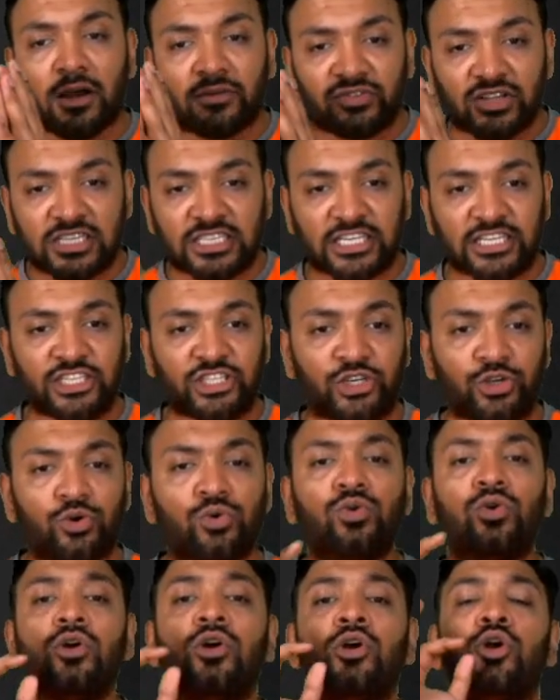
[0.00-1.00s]
of the
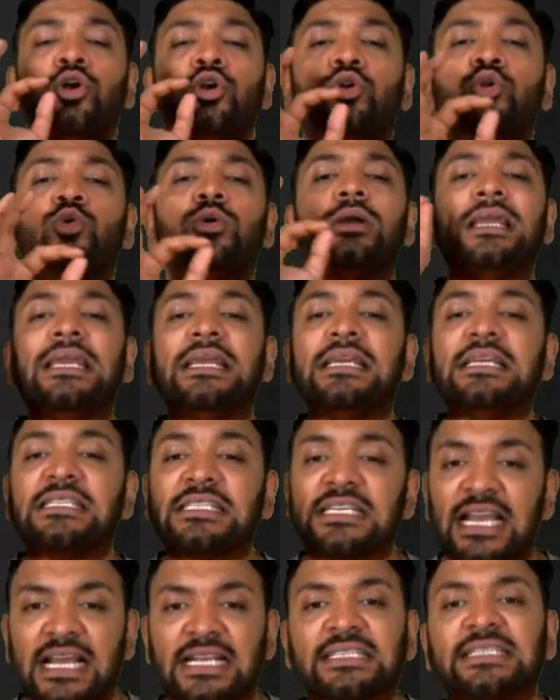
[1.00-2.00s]
CGU to
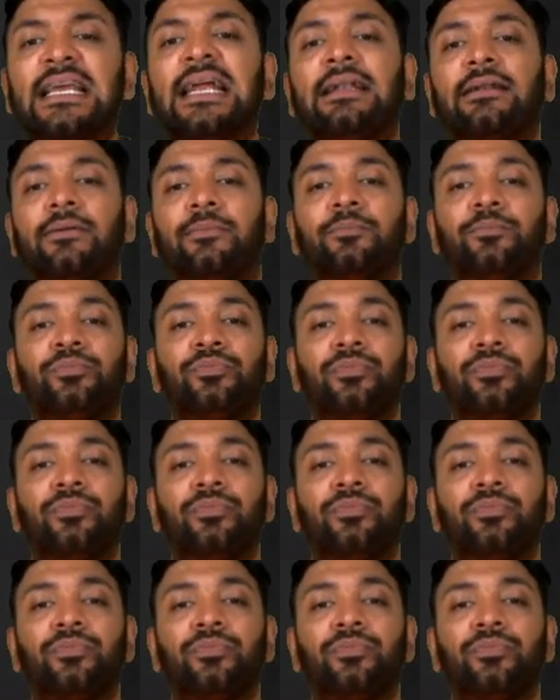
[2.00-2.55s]
each asset.